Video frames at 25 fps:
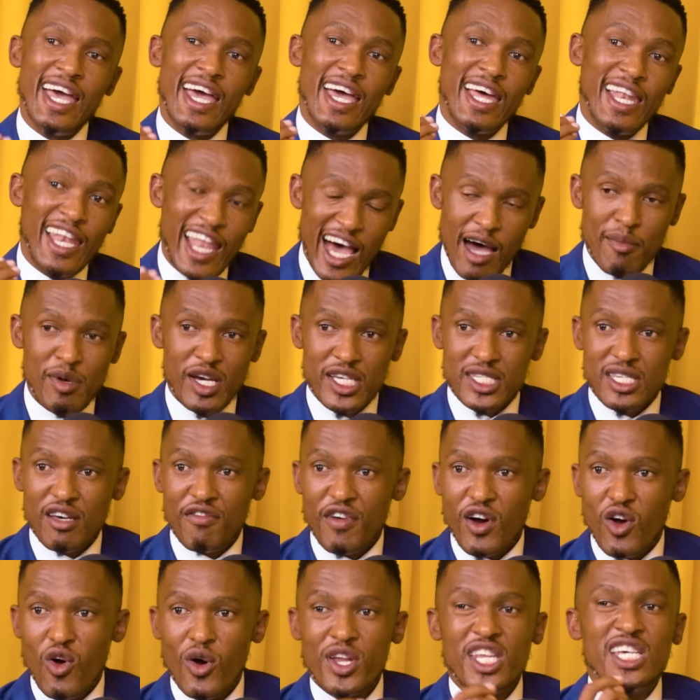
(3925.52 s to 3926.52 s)
labeng
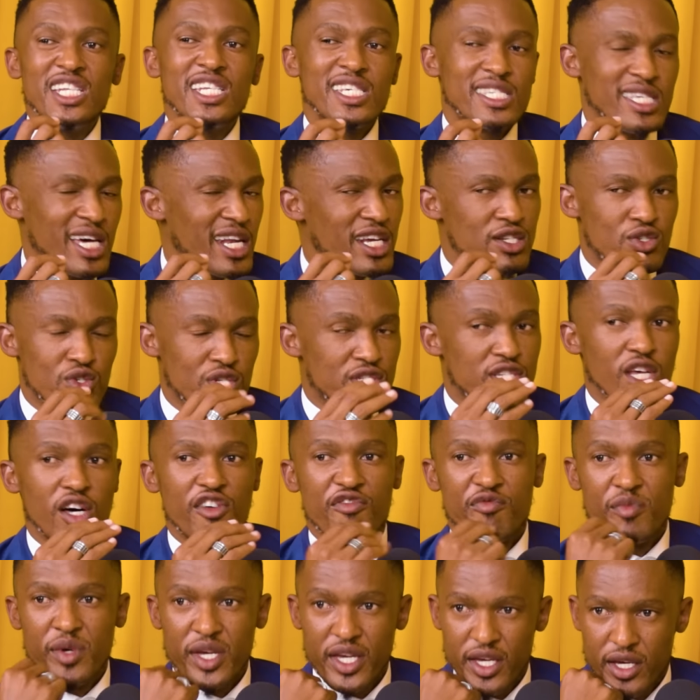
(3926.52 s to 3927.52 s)
sevakon, he decided to
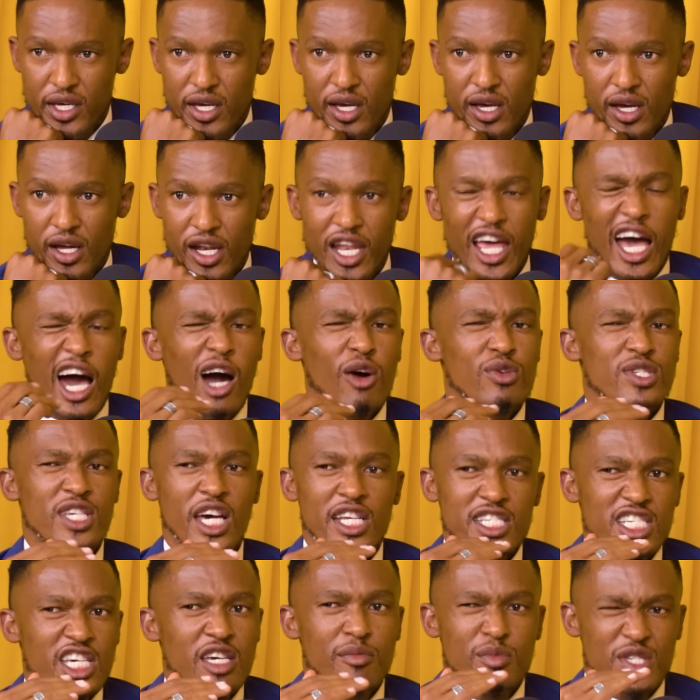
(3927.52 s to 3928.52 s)
serve me. Lay out here
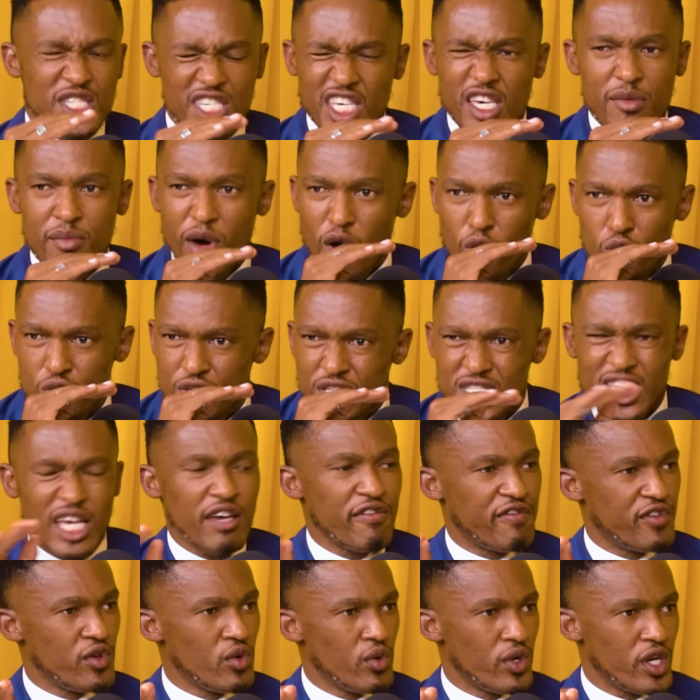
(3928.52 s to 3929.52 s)
to give me scheme, I will
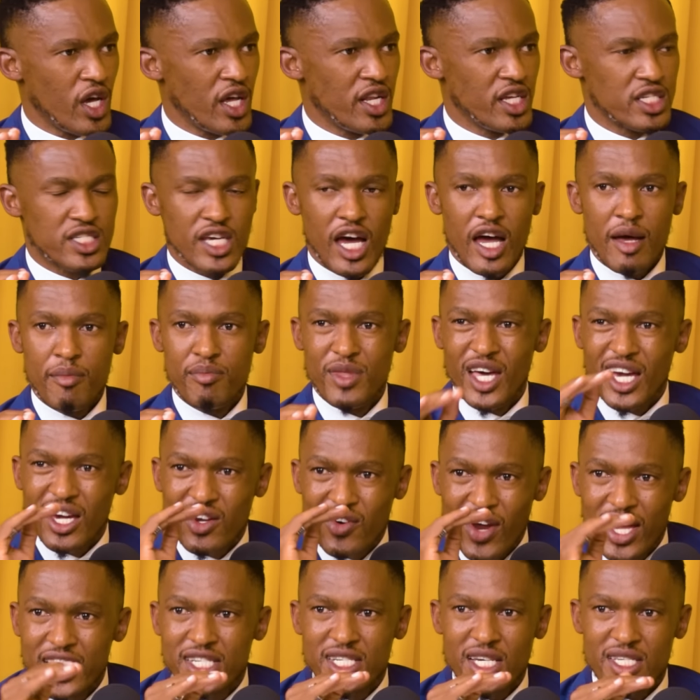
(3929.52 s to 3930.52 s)
serve you at any time. The
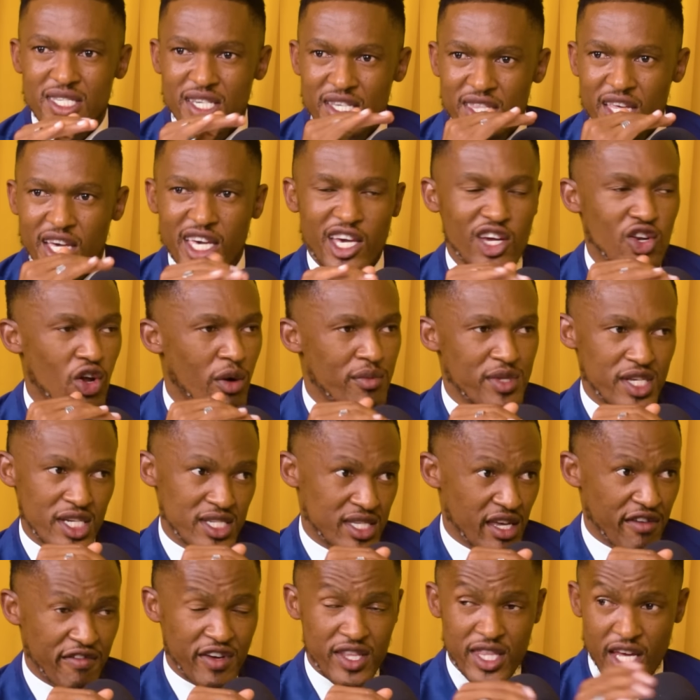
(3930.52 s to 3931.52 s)
greatest in the kingdom is the
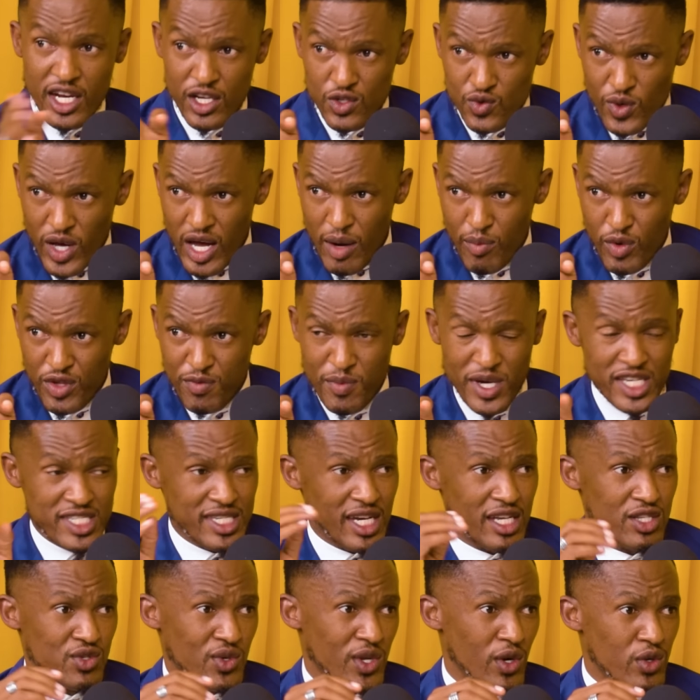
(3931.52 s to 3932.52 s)
servant. That is why I'm with my
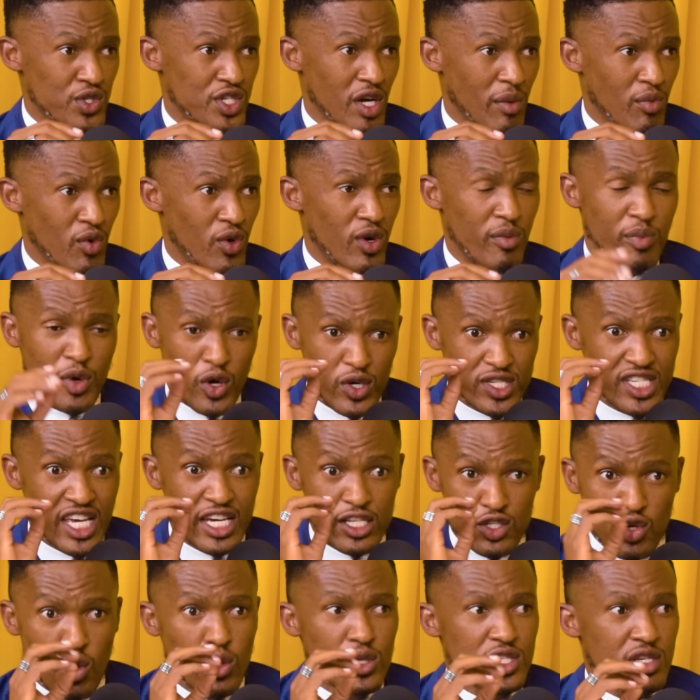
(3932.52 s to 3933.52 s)
son today, Ujub, because I
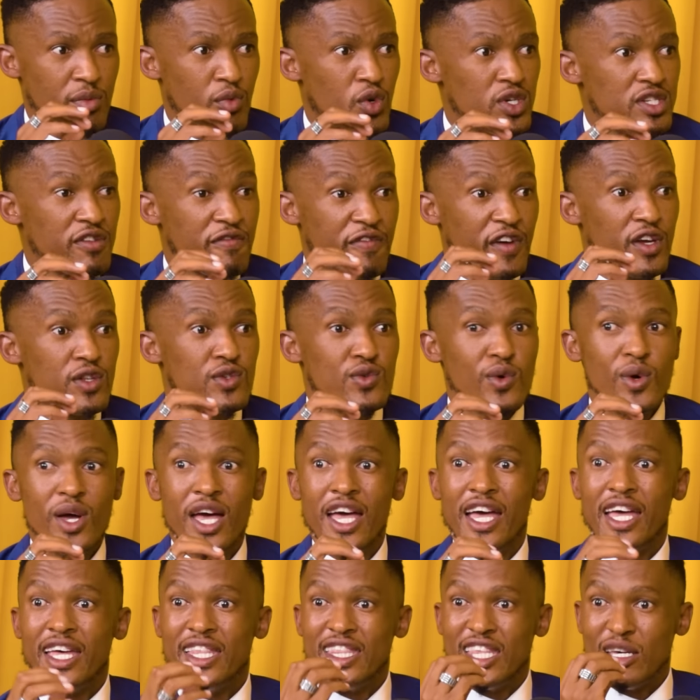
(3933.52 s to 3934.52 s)
told him,
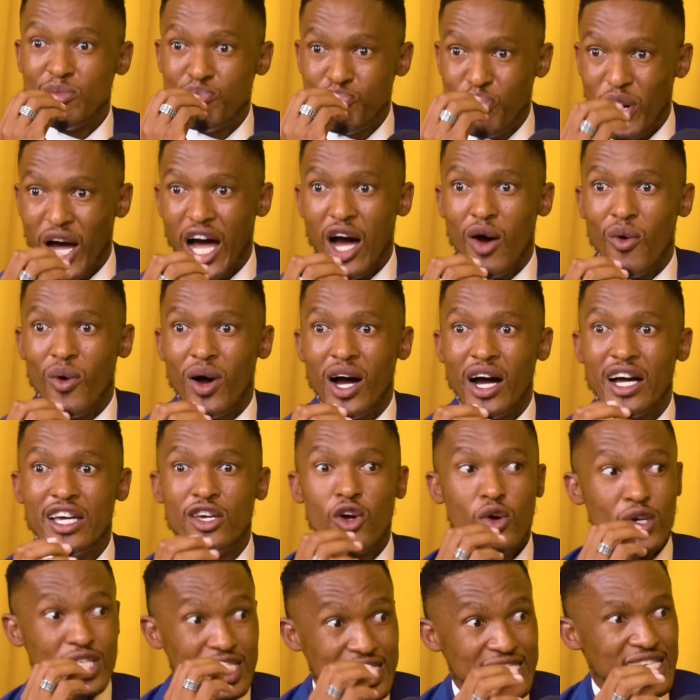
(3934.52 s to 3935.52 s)
the power
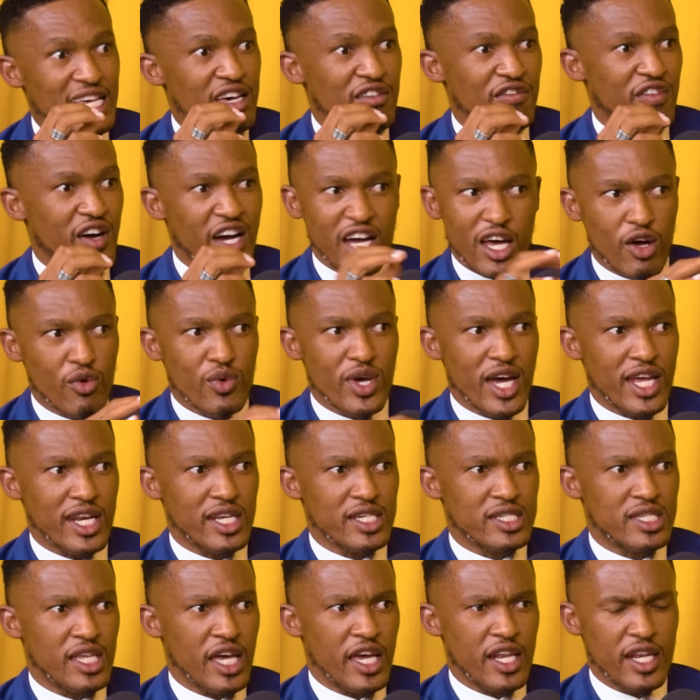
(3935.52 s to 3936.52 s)
you serve, we
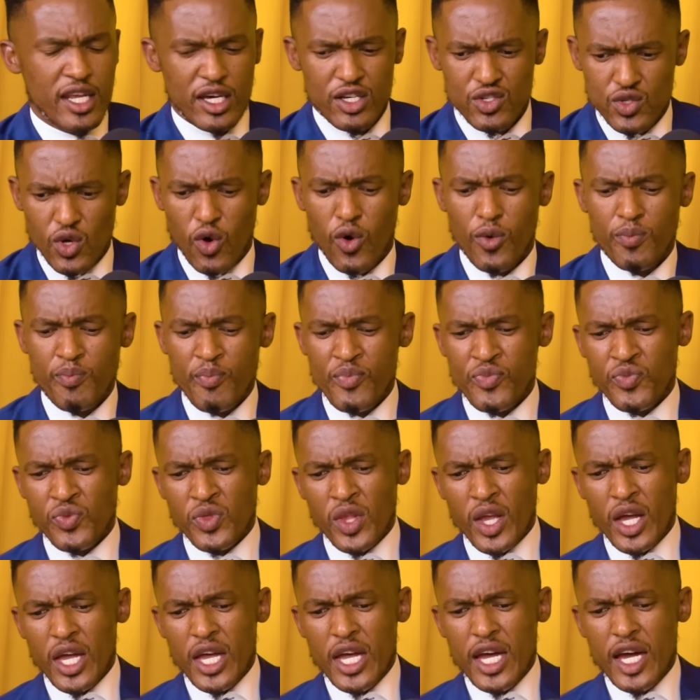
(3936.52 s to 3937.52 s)
understand. So,
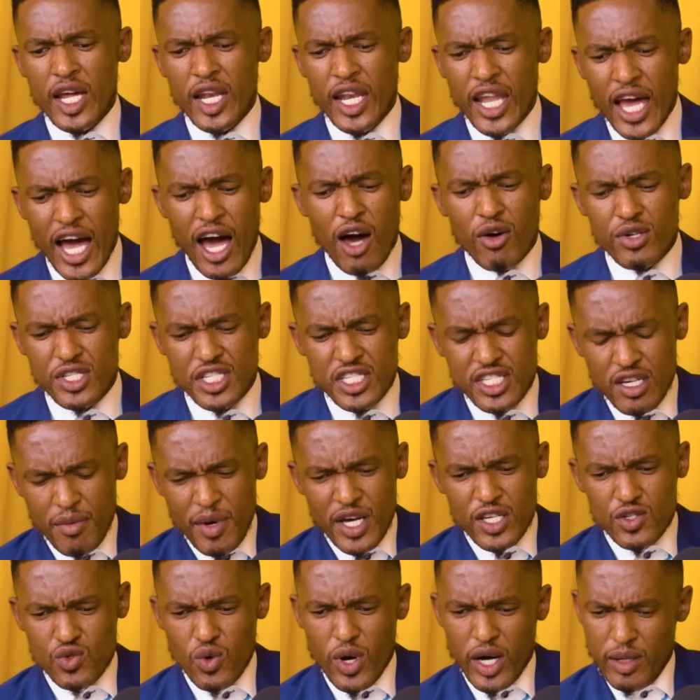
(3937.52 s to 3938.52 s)
lay out here to
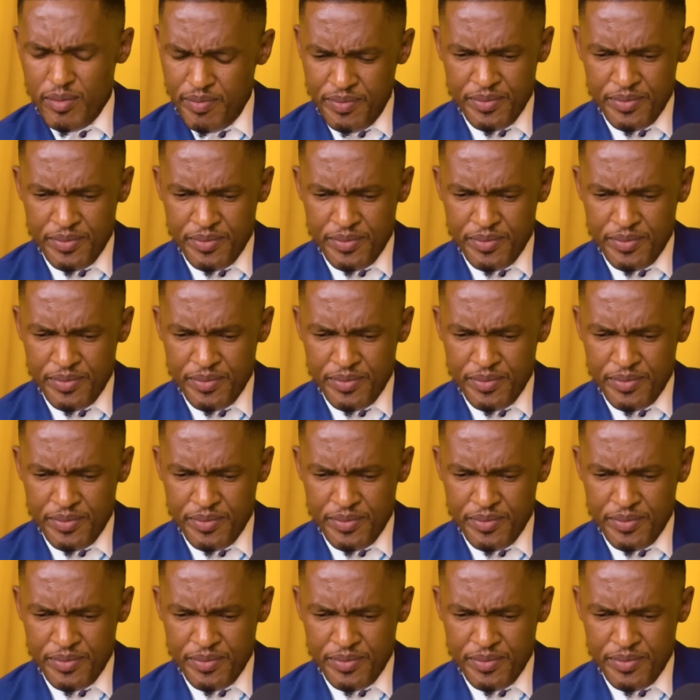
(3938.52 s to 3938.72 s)
my sugar,